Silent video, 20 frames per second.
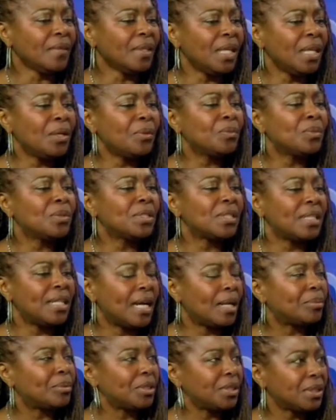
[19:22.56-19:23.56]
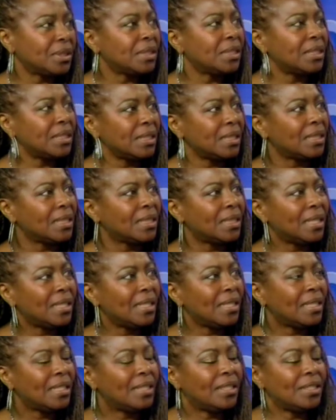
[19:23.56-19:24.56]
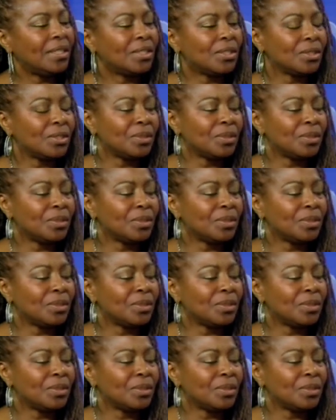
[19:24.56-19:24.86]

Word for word: it was an opportunity, you know,